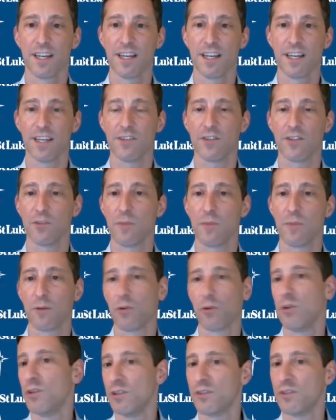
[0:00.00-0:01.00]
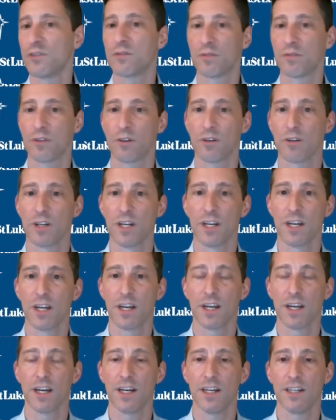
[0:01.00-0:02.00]
And so my role is for
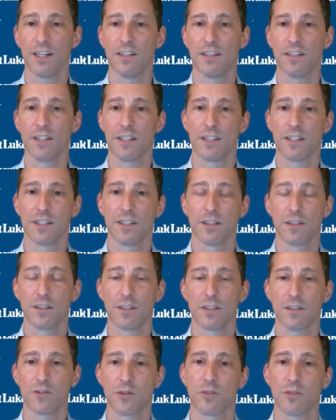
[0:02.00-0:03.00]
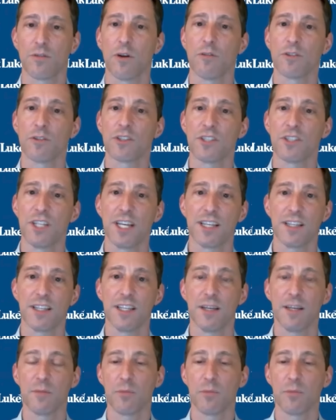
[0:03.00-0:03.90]
sort of overseeing the